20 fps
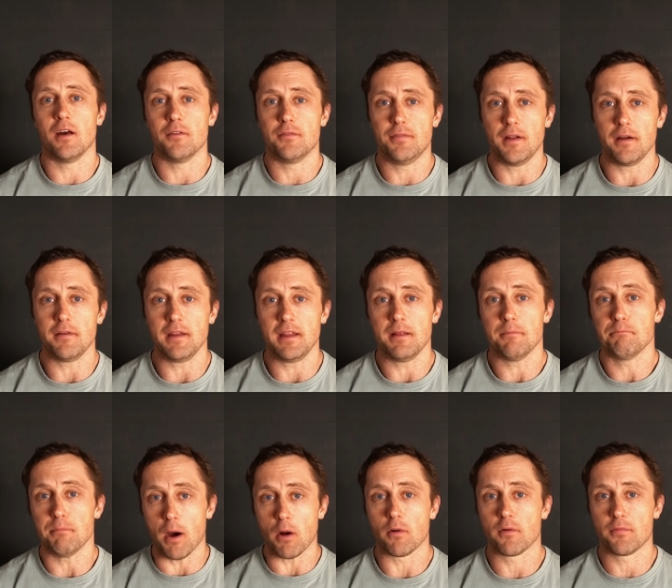a very
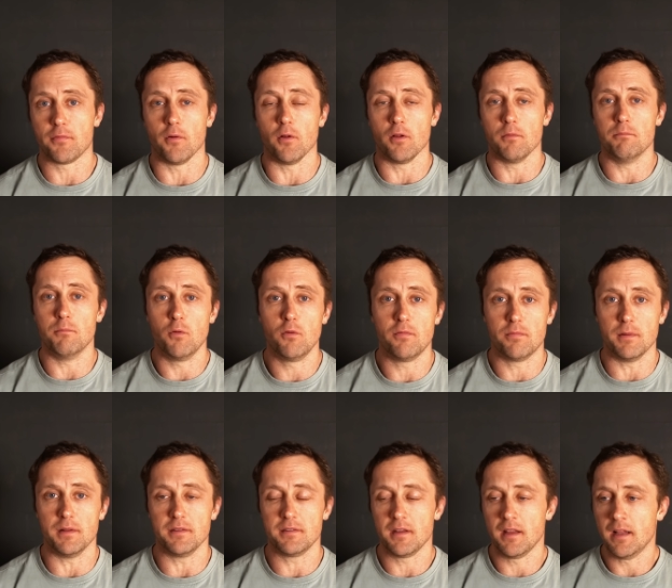powerful
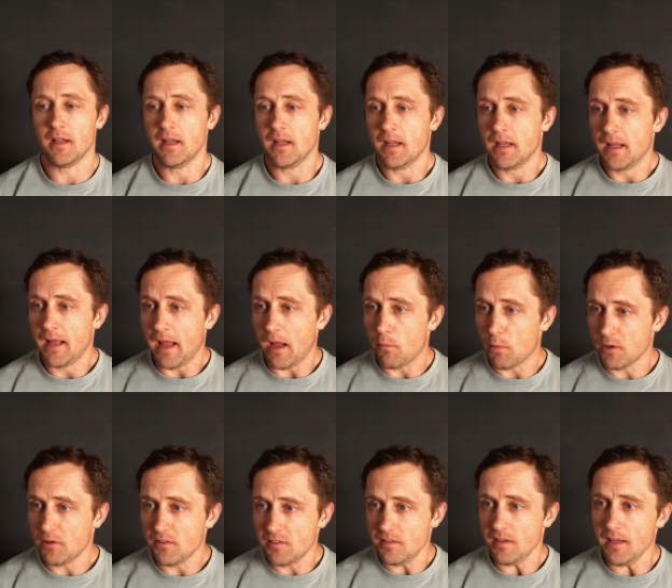movement. And
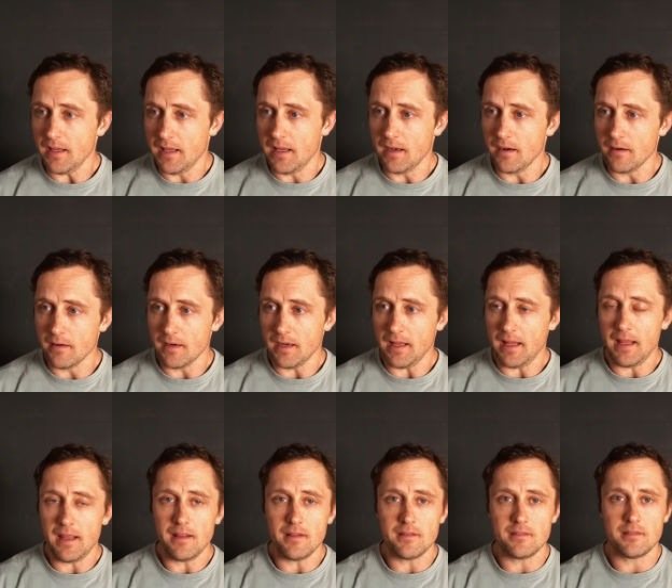what you see here
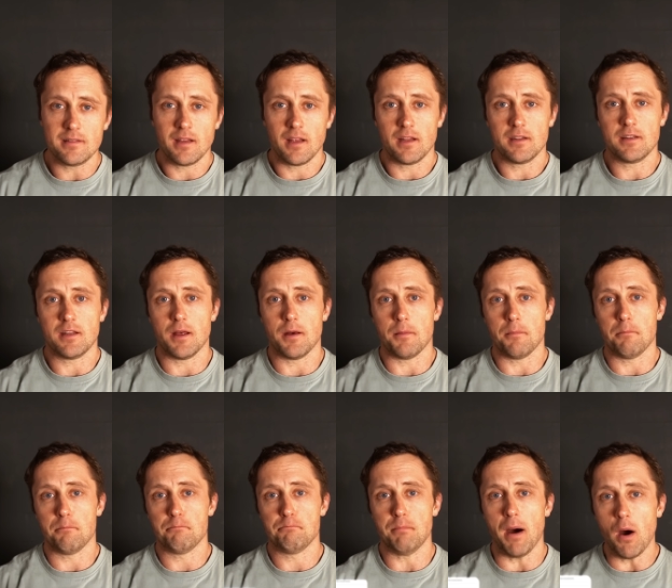is the
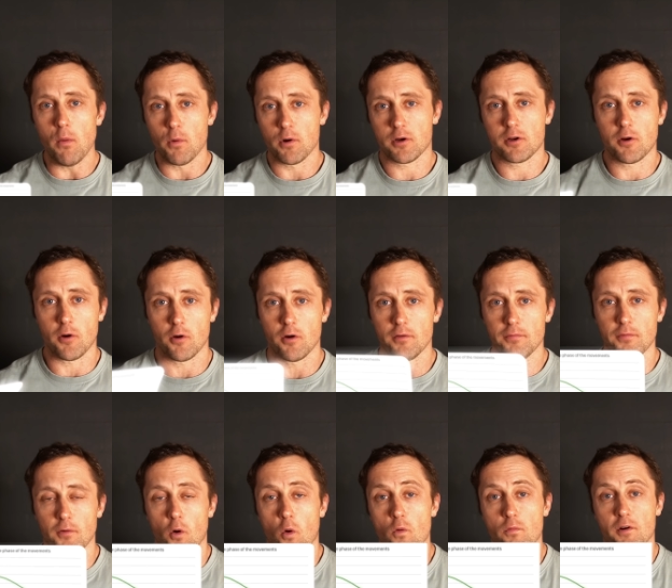power
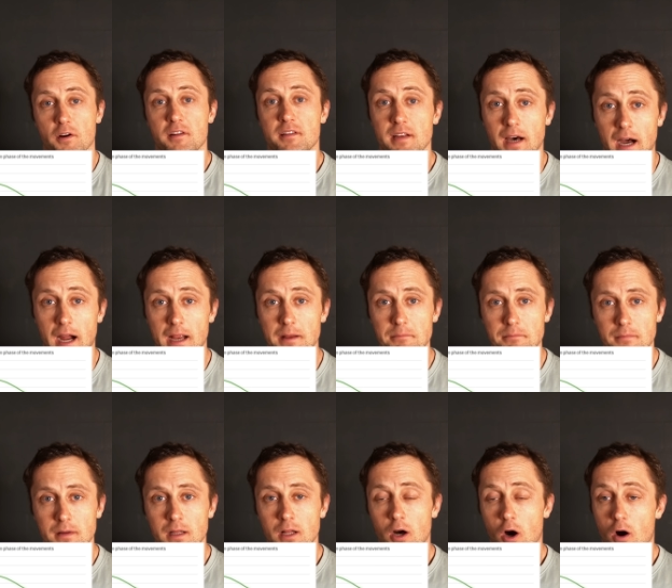curve over time
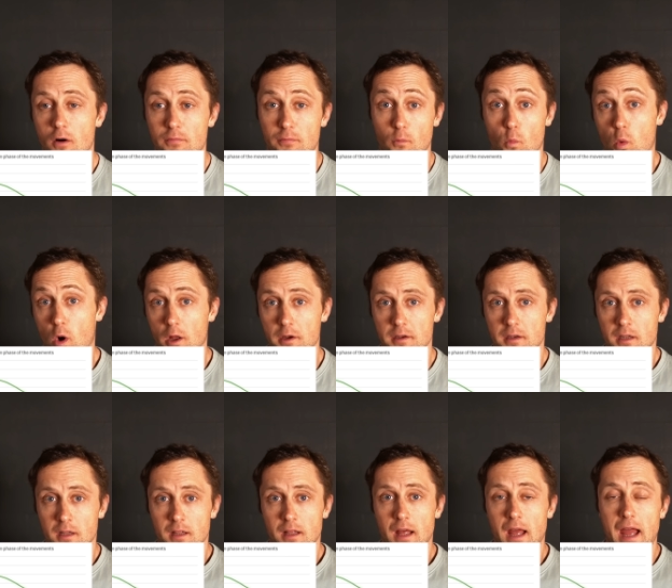of one,
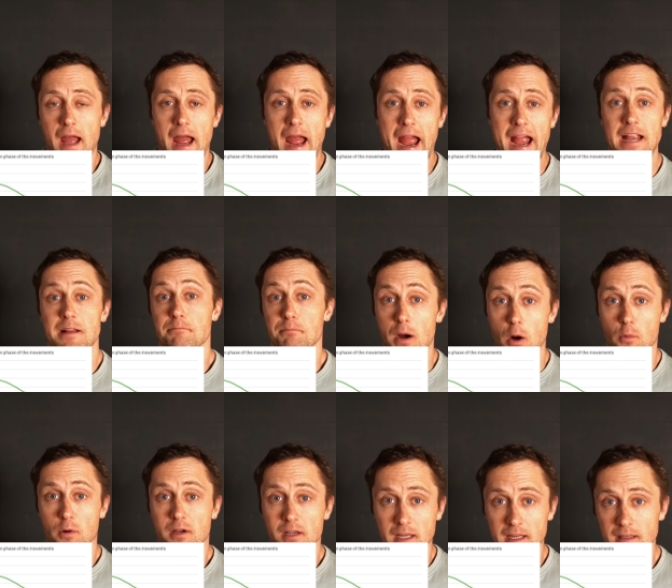a hang
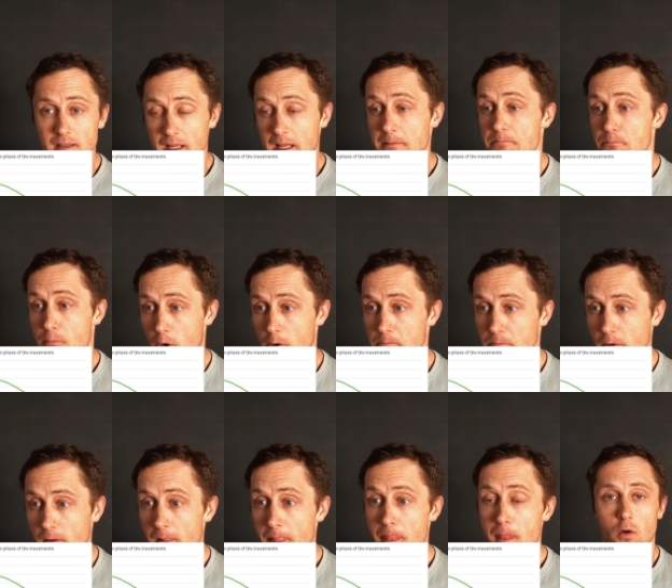power clean in
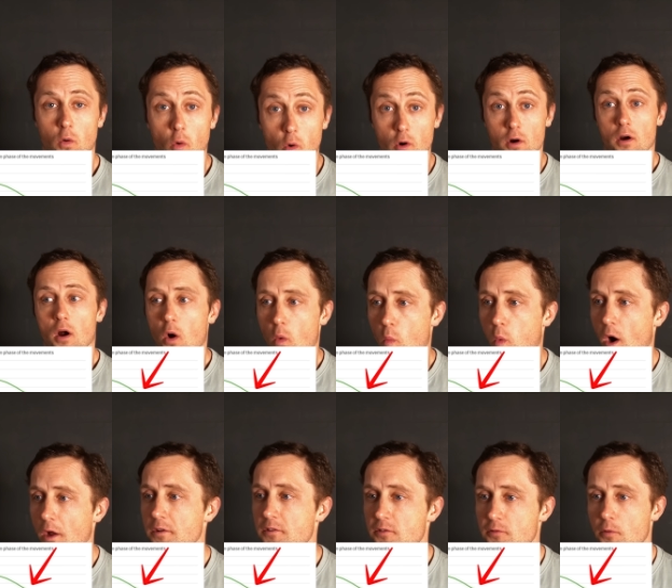purple, or
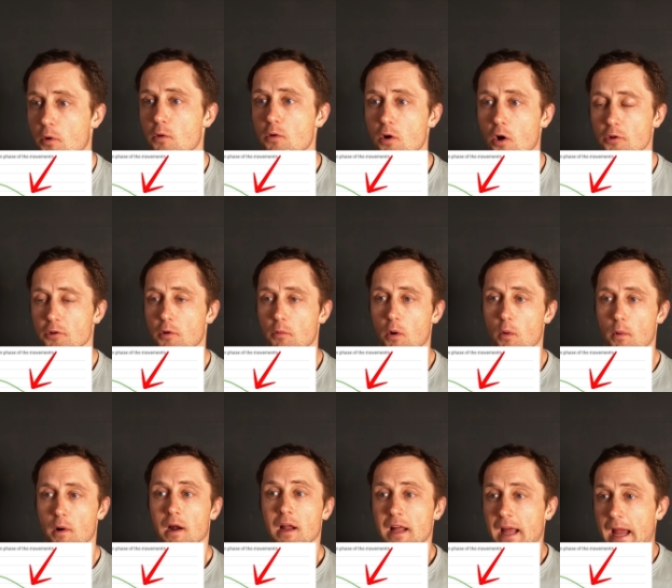one stroke on a
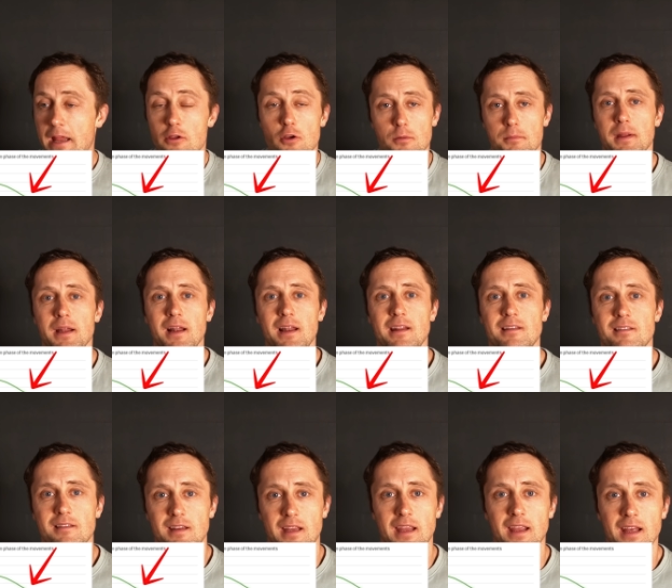rower. And you immediately
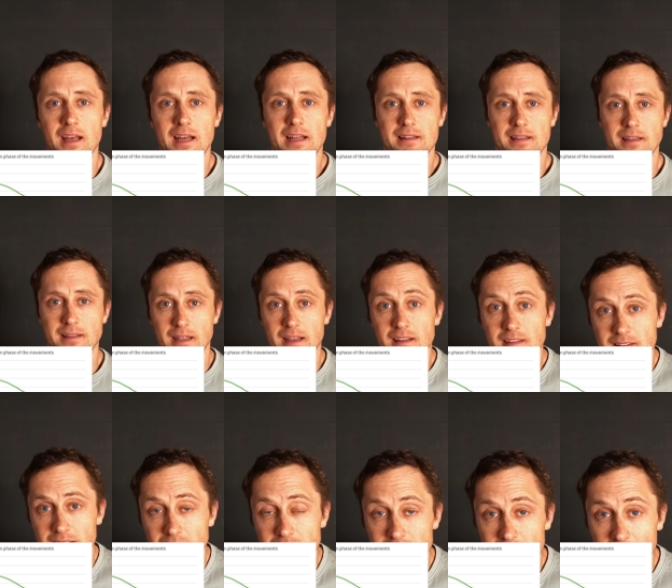see that the
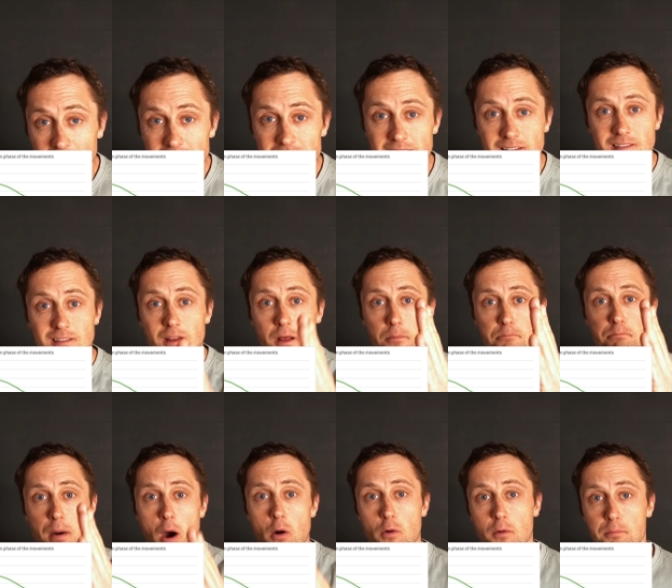instantaneous
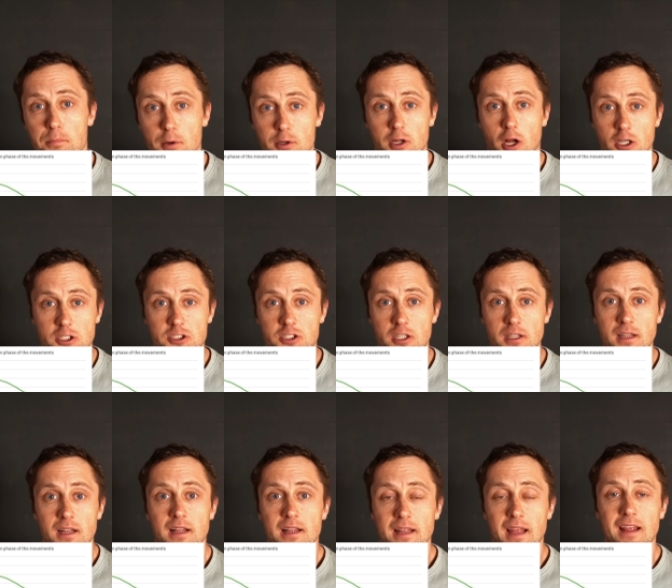power
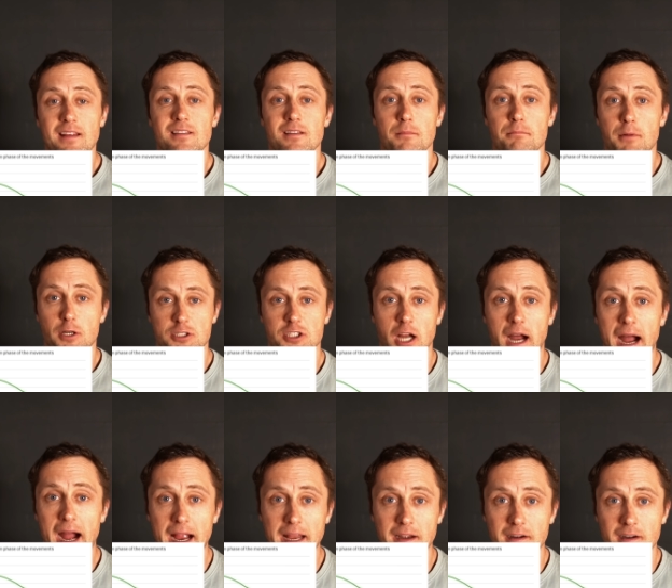production is much
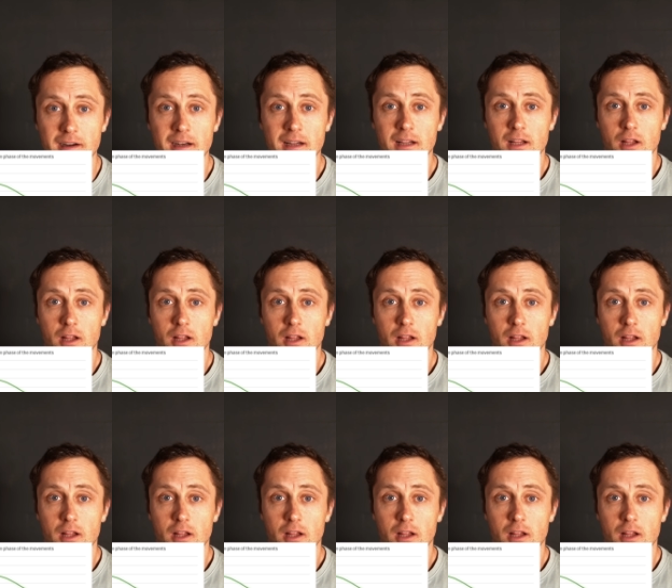higher